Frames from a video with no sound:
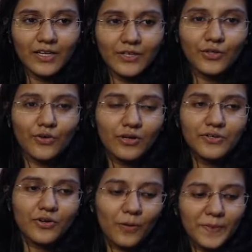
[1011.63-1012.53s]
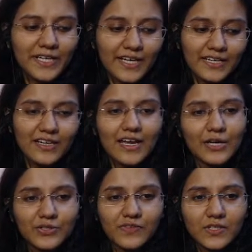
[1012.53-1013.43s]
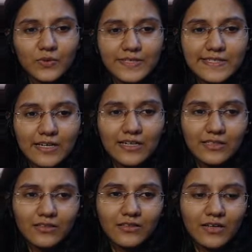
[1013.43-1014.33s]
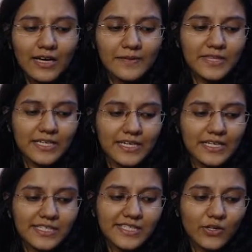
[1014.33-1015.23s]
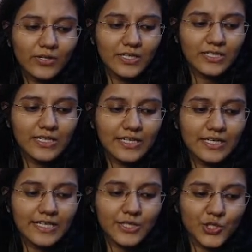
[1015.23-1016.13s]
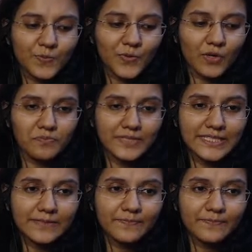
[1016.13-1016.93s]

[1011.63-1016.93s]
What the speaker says: You're all dropping in and out of the quiz, huh? I'm thinking it's your internet connection probably.